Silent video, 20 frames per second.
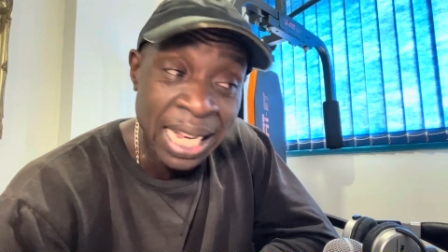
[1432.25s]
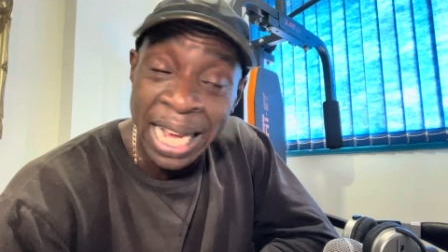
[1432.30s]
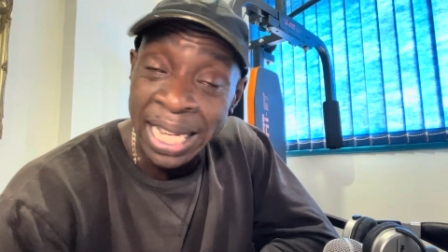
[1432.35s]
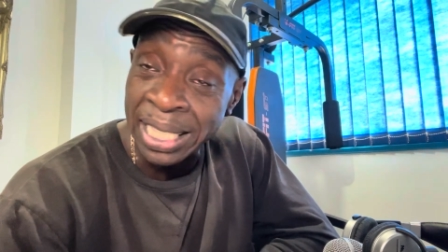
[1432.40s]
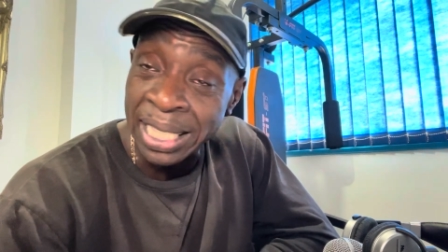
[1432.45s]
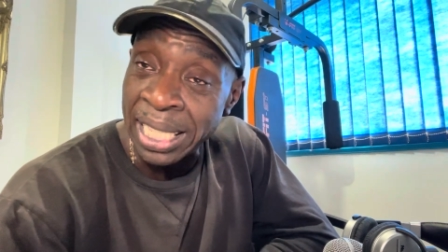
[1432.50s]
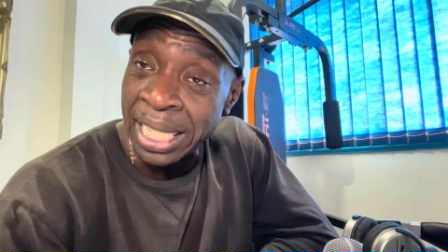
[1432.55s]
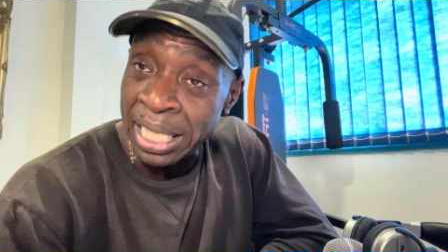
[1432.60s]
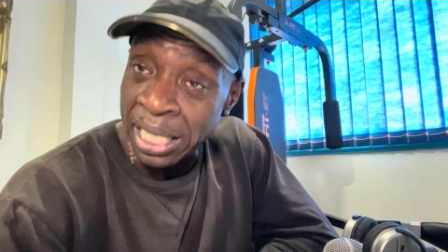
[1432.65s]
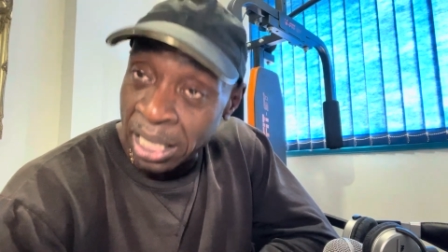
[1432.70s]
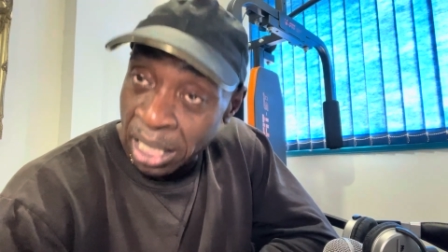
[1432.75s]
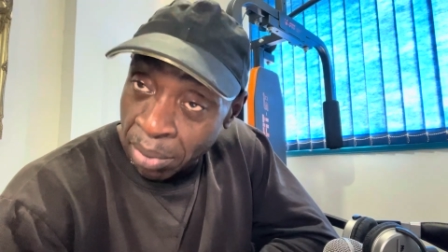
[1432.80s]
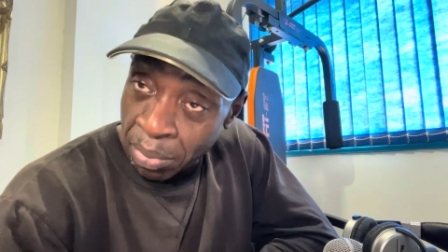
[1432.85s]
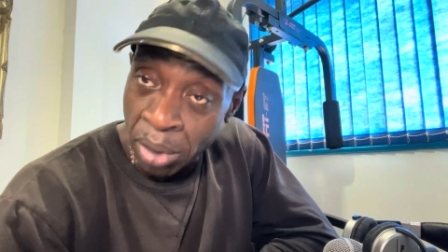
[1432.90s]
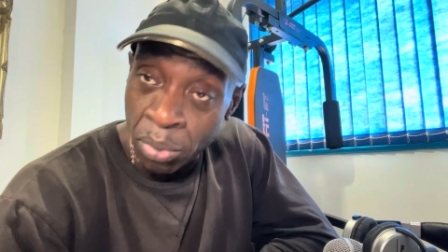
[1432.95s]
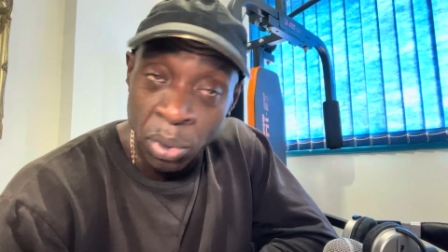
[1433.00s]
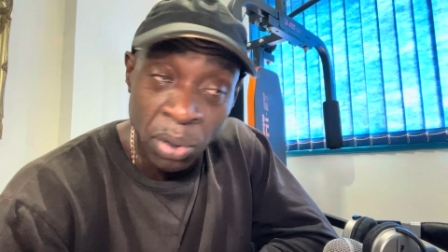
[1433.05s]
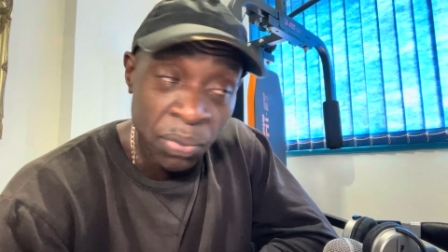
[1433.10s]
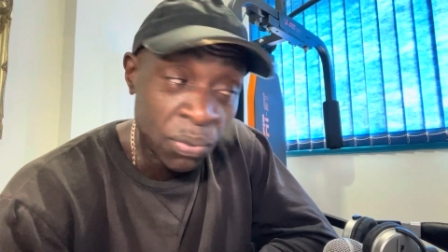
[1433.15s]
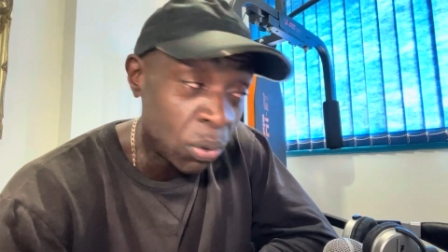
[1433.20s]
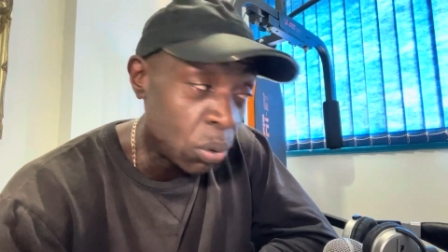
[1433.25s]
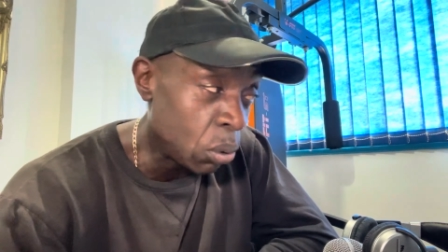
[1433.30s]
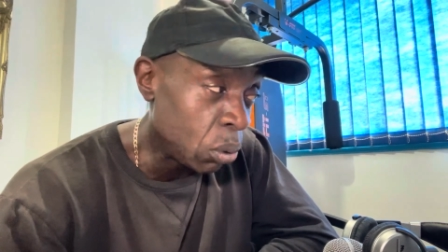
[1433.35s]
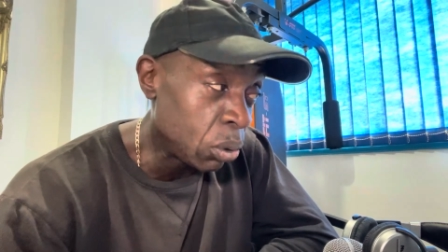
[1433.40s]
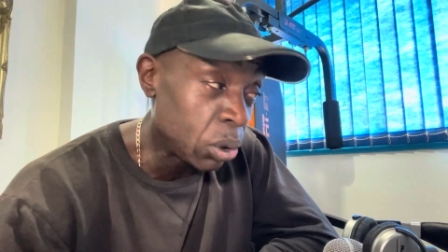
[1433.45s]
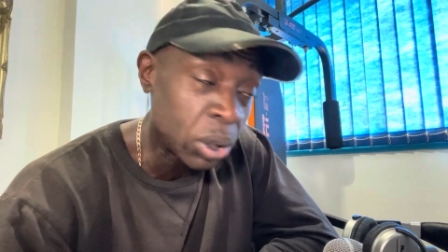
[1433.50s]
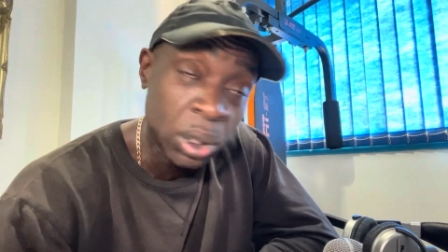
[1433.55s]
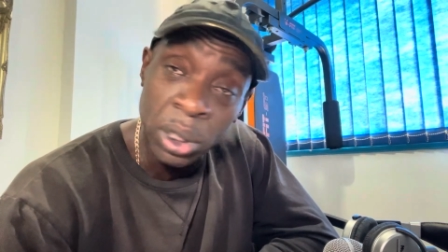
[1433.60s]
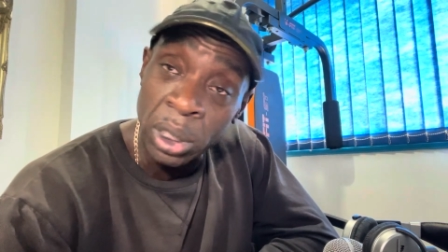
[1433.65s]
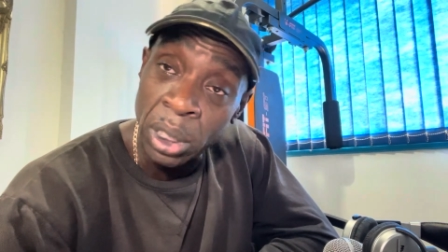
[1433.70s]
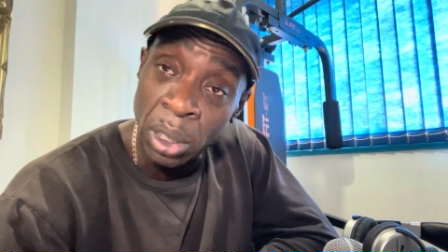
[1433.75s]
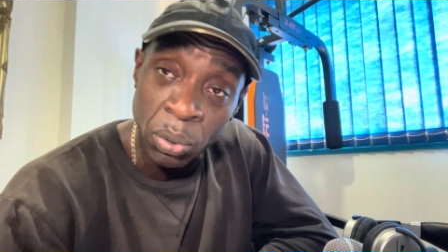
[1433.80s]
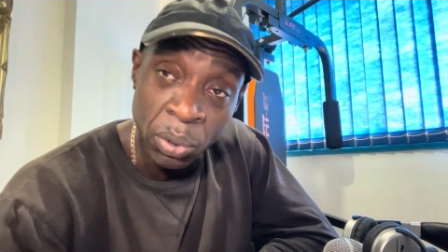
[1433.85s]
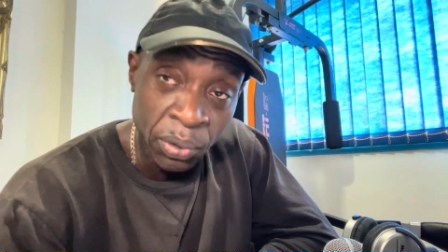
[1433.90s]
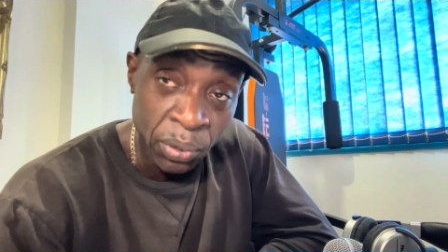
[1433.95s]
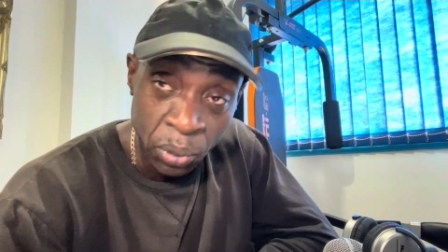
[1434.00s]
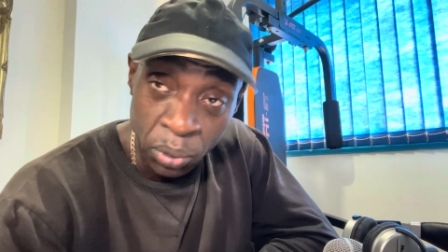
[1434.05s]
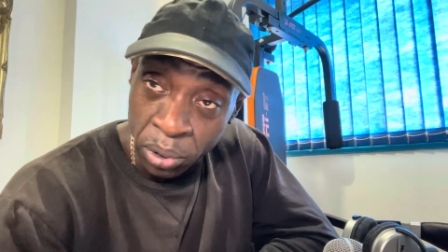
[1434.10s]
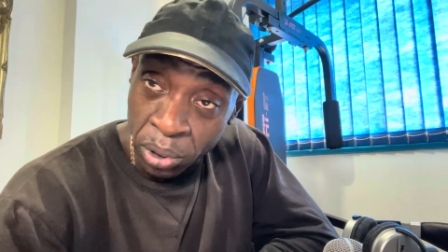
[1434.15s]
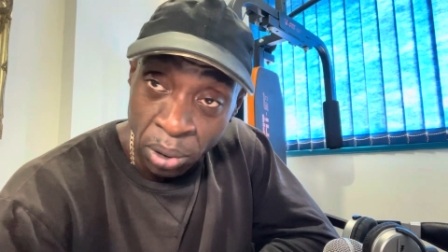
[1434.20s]
at their limit with all, you know, with
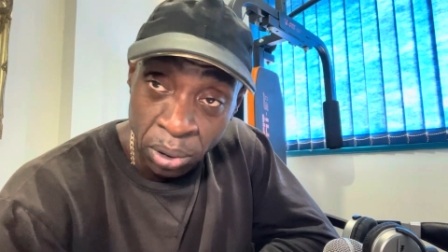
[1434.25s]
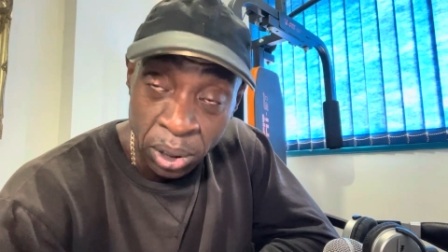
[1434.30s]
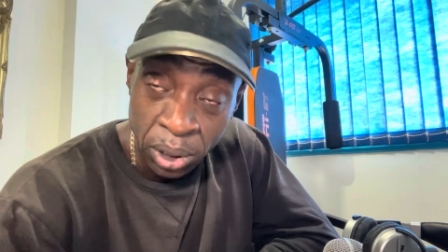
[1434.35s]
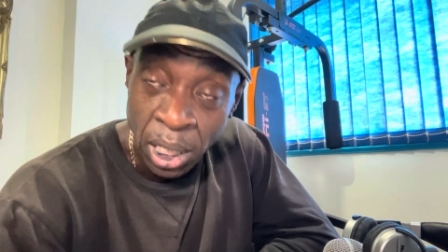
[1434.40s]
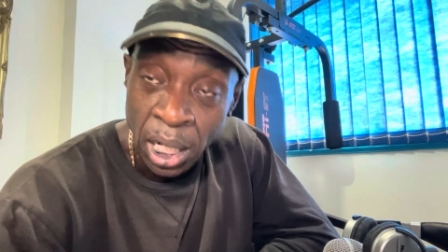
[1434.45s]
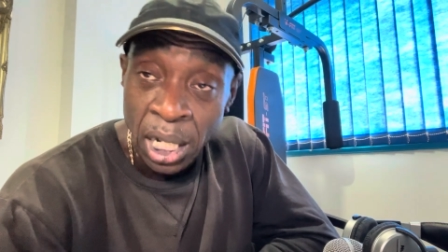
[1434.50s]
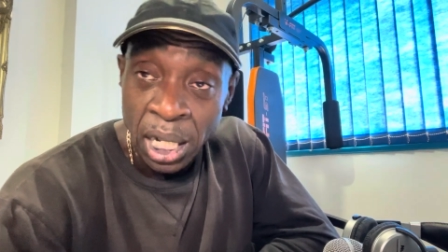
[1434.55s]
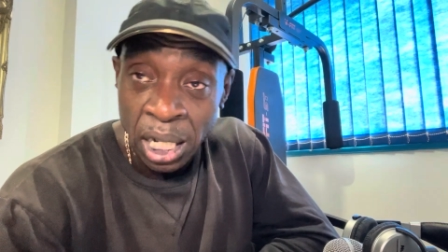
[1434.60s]
all sorts.